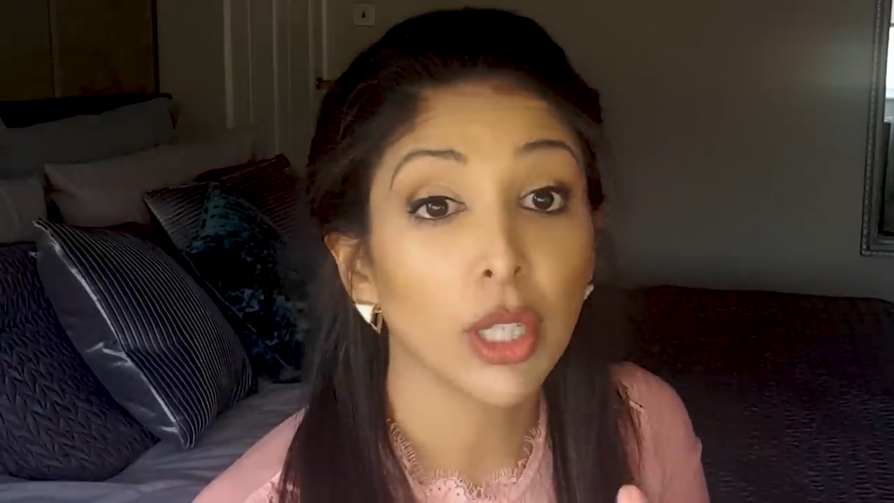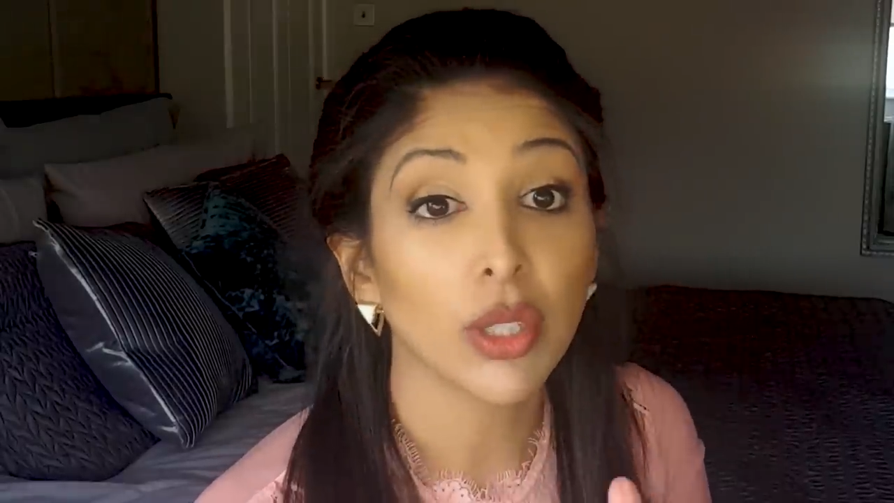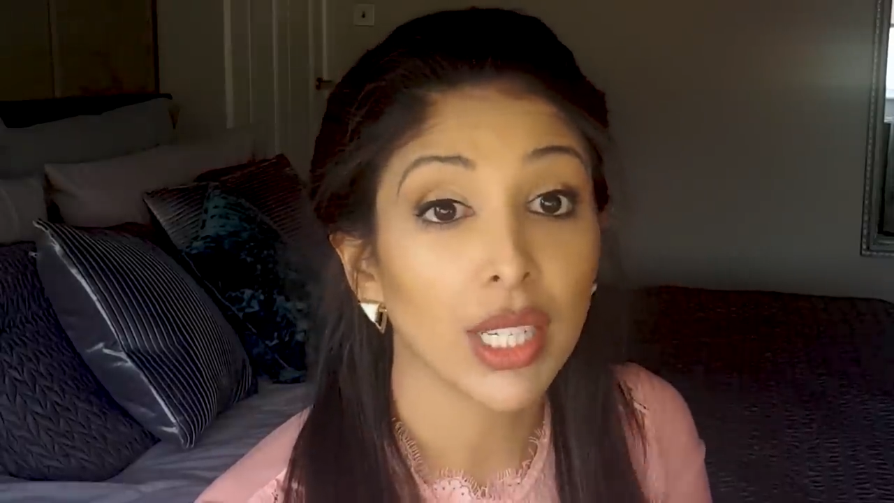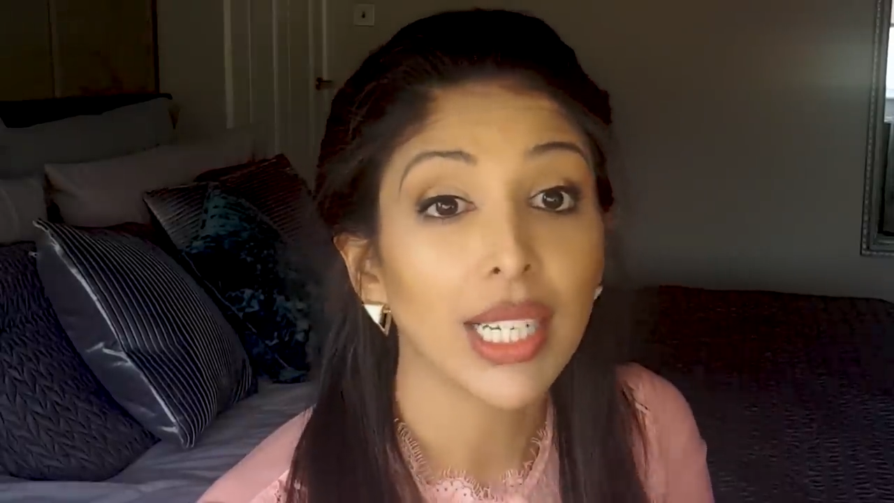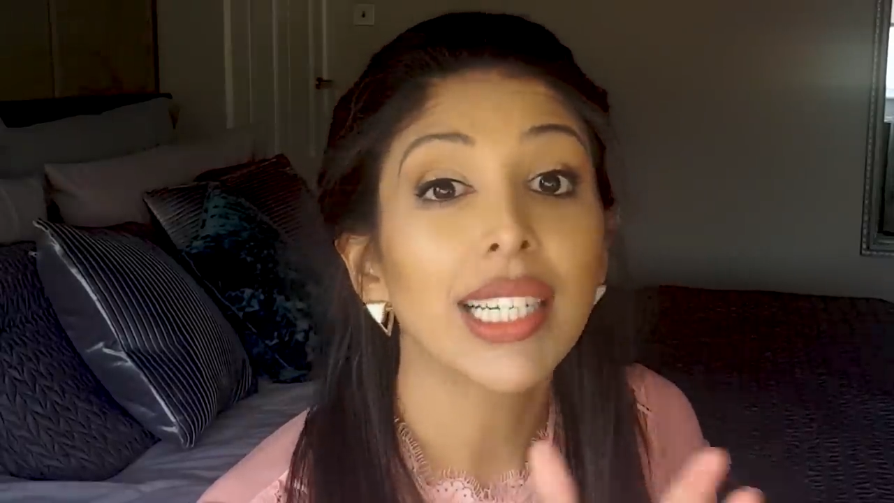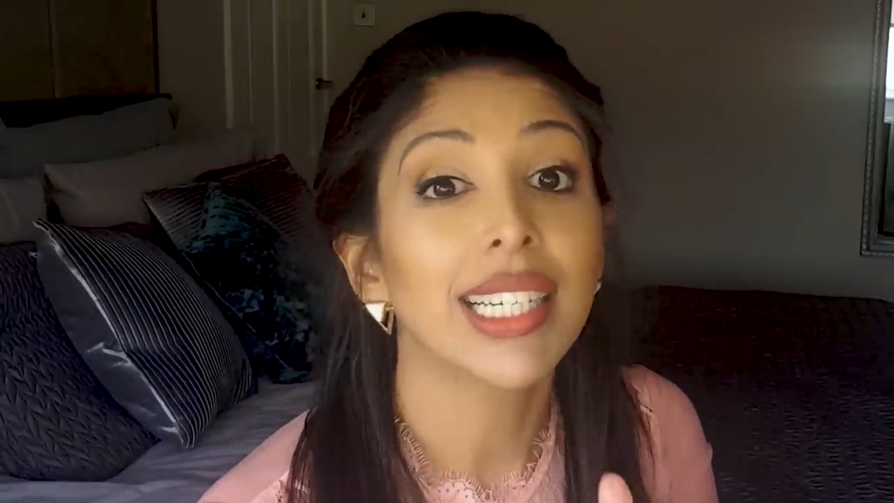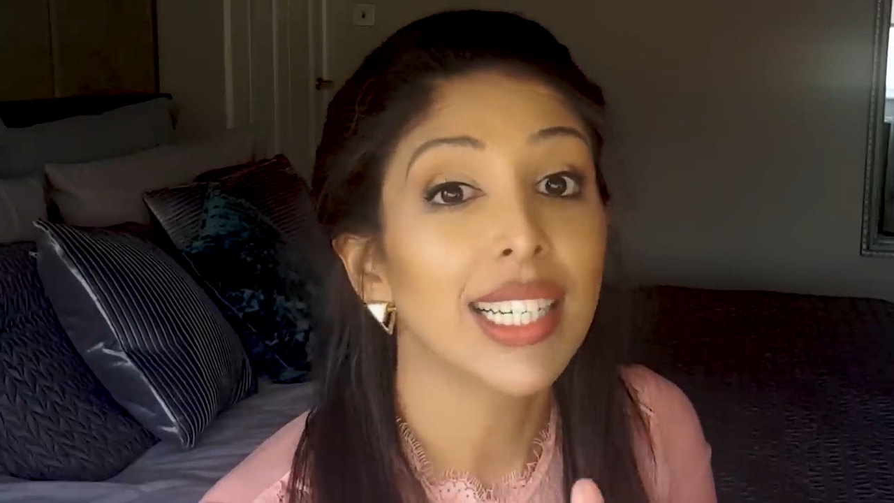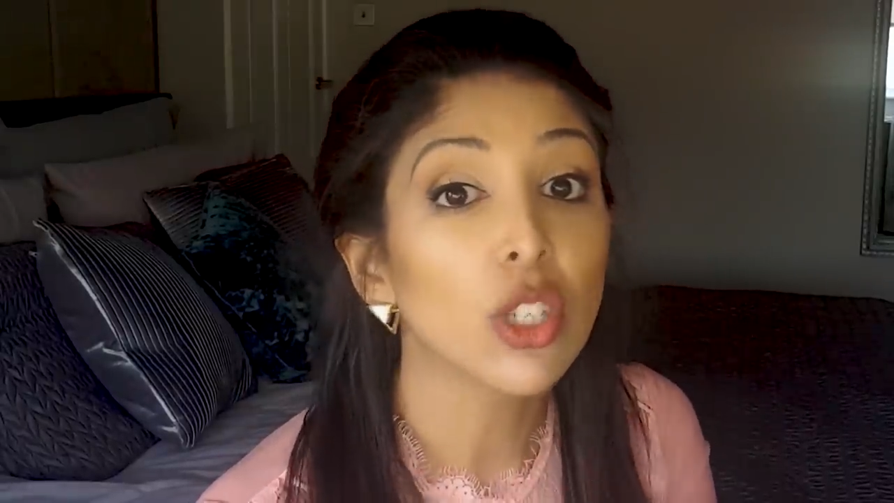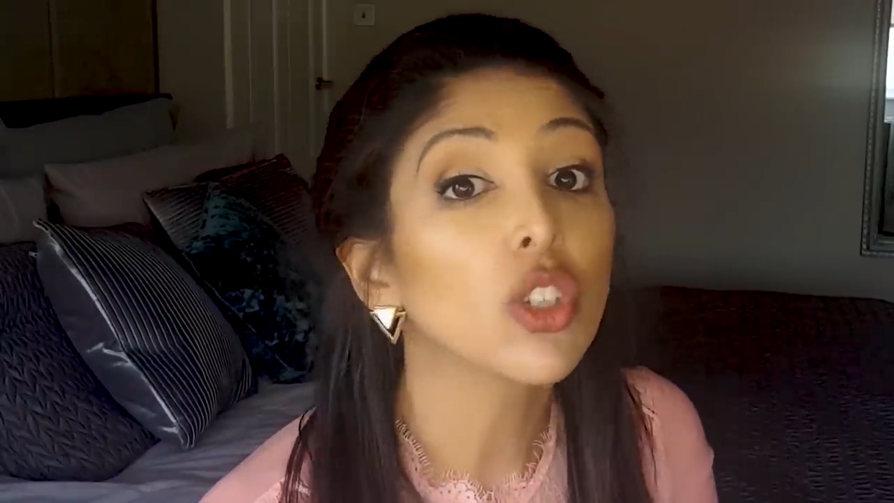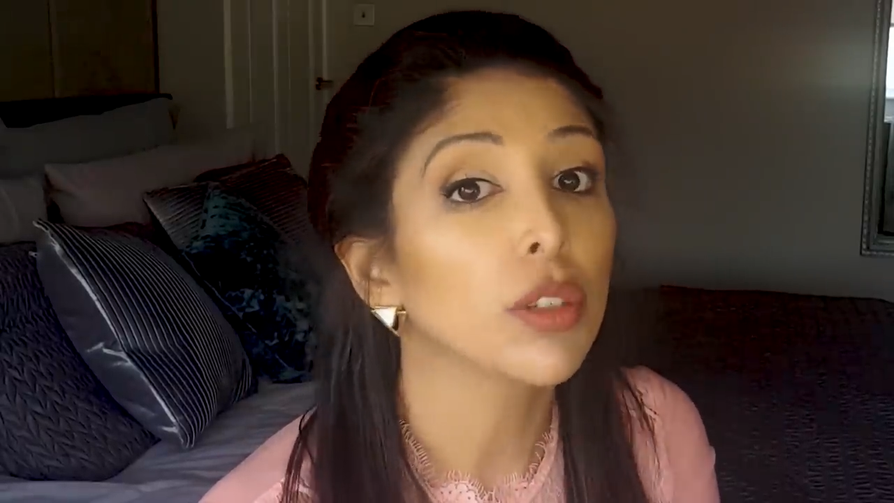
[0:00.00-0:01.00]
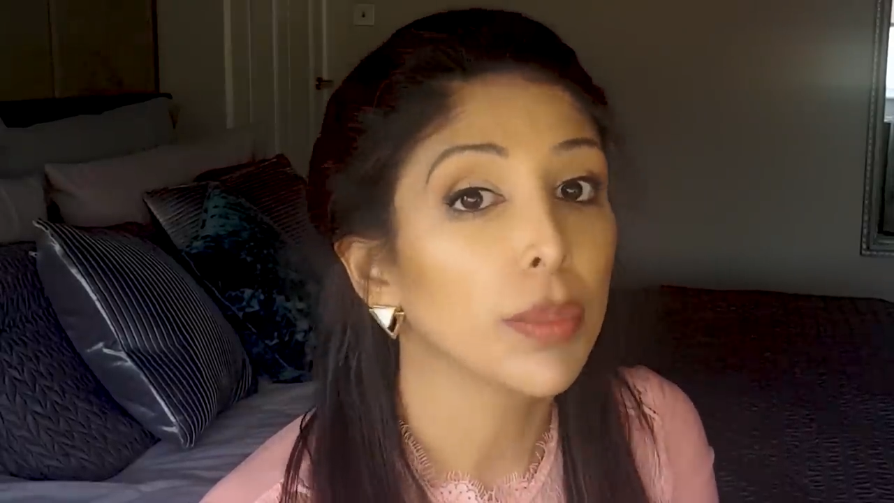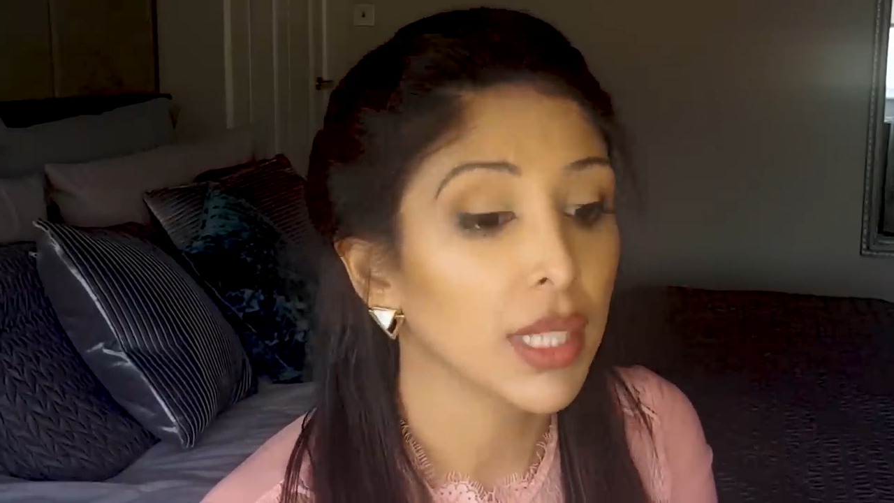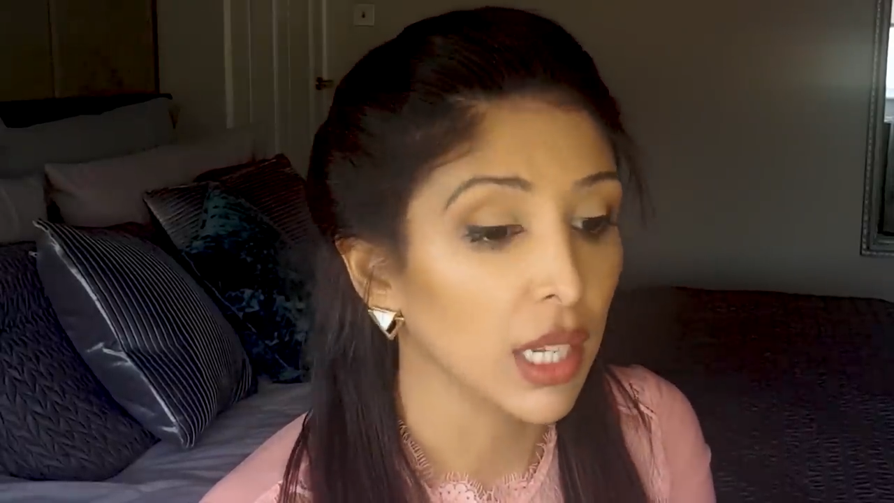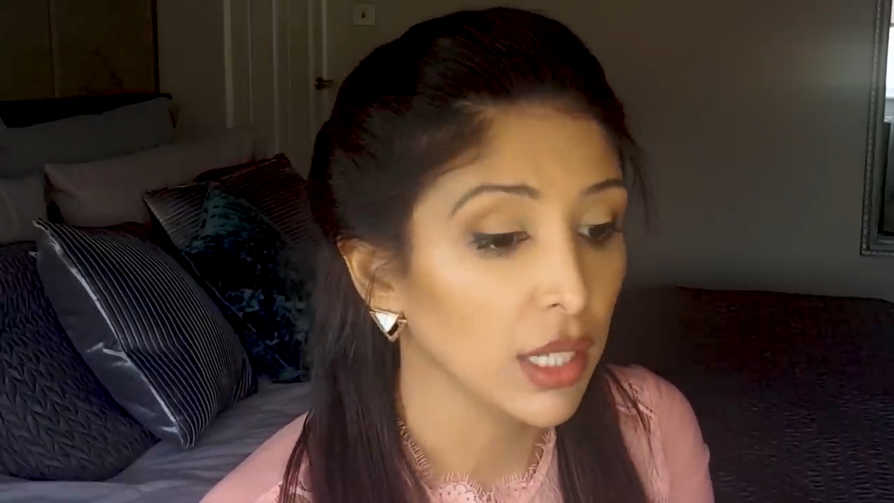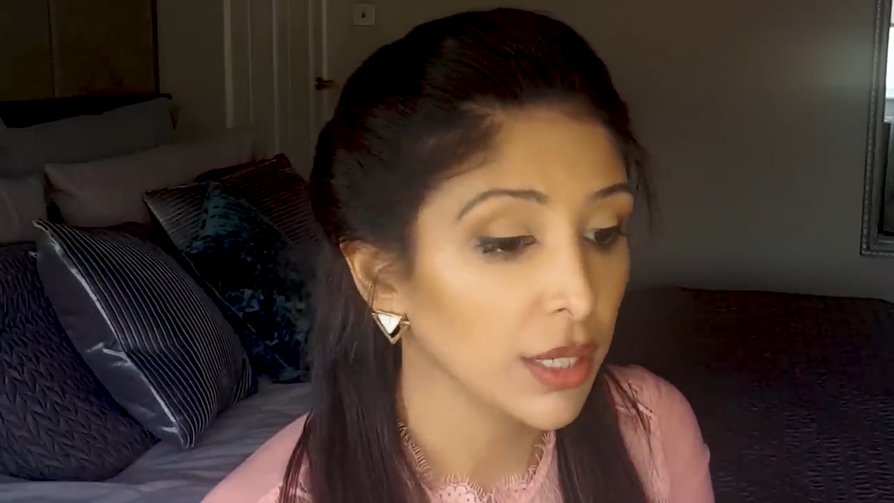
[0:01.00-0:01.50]
using at least
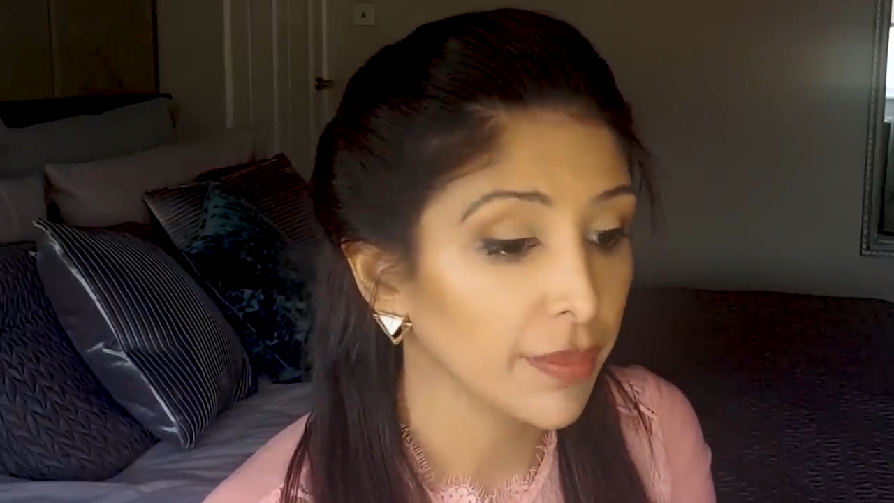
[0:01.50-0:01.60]
2%.